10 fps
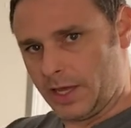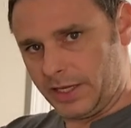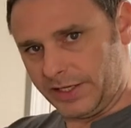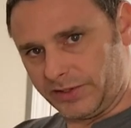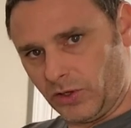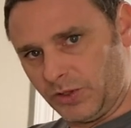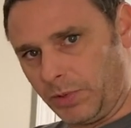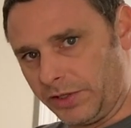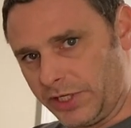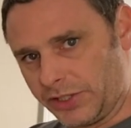is those
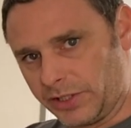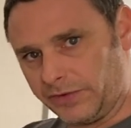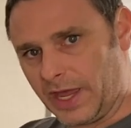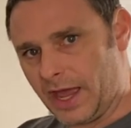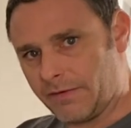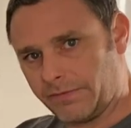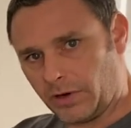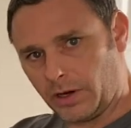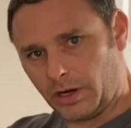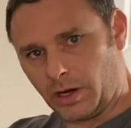partitions have
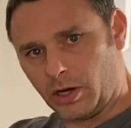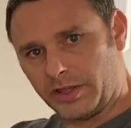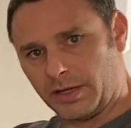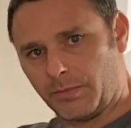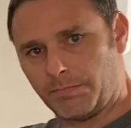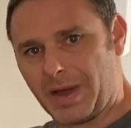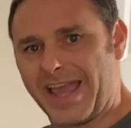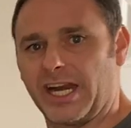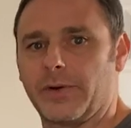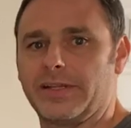on them
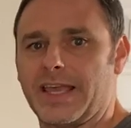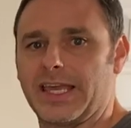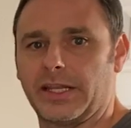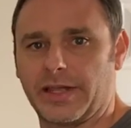binary data